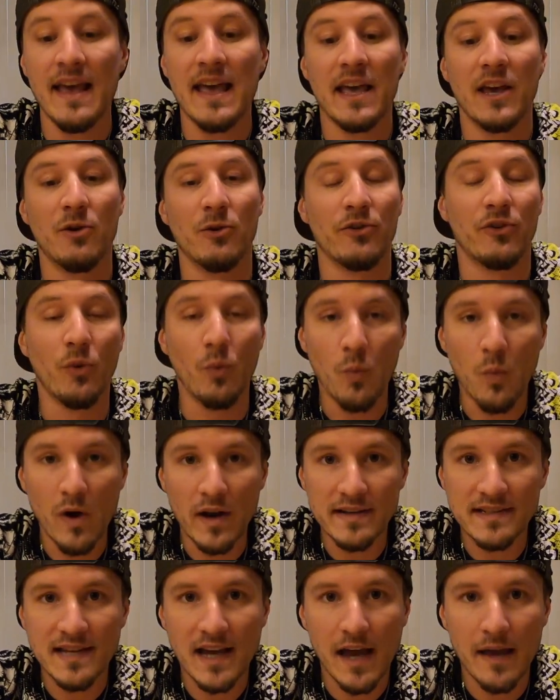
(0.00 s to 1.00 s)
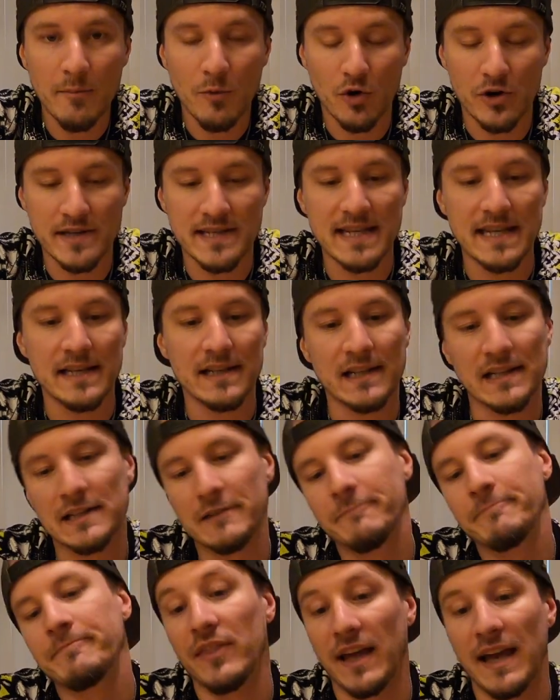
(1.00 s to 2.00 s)
It was a one-time
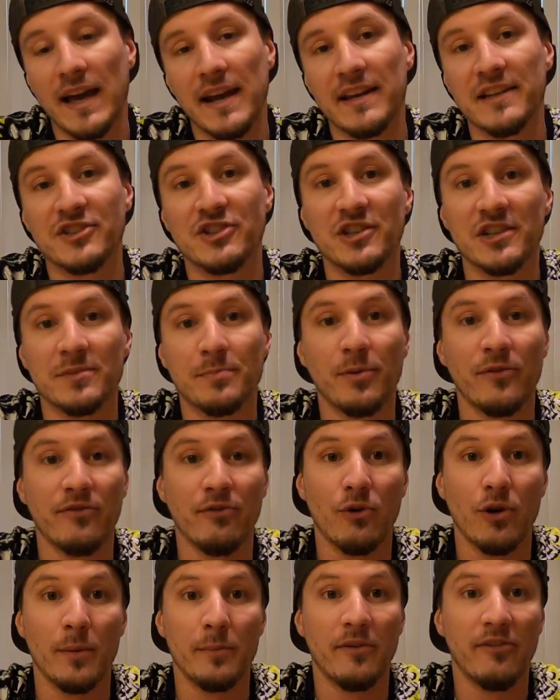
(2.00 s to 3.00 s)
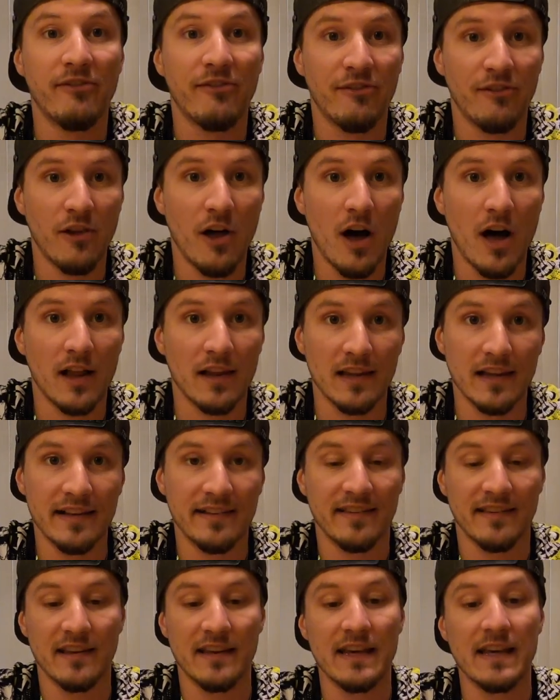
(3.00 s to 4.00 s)
ordeal. The gun has just performed
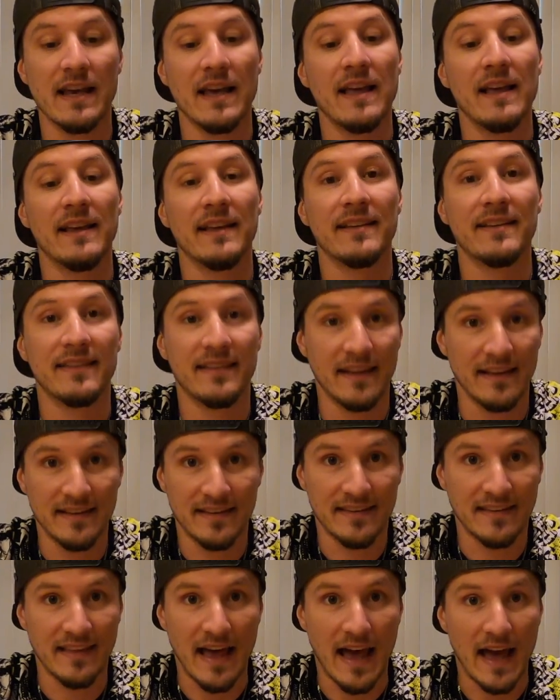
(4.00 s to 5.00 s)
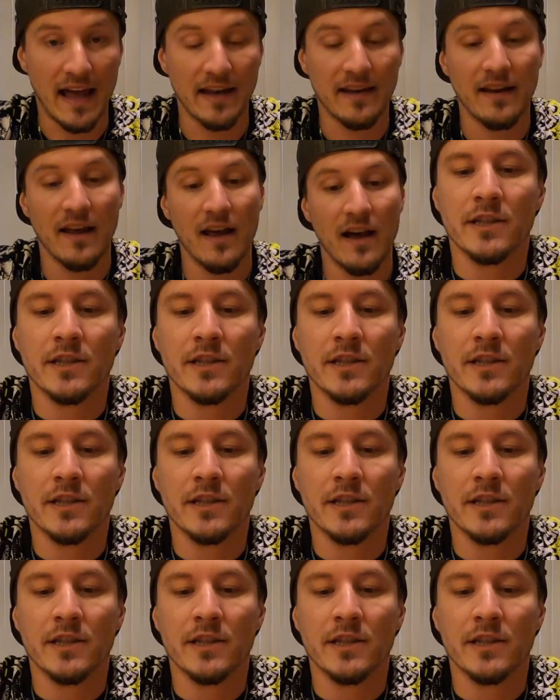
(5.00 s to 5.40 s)
flawlessly since that.